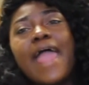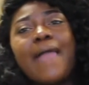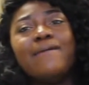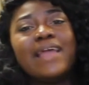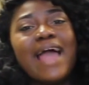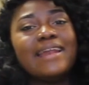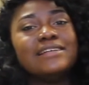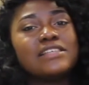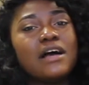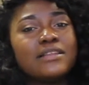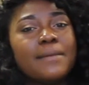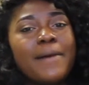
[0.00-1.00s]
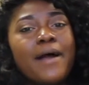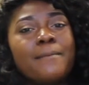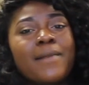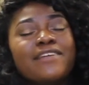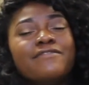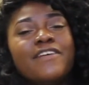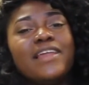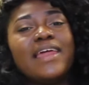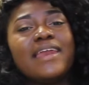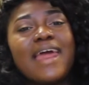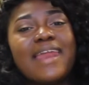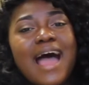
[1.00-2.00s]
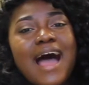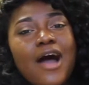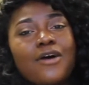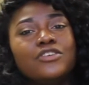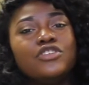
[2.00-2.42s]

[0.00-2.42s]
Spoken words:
and we kind of talked about my feeling and how,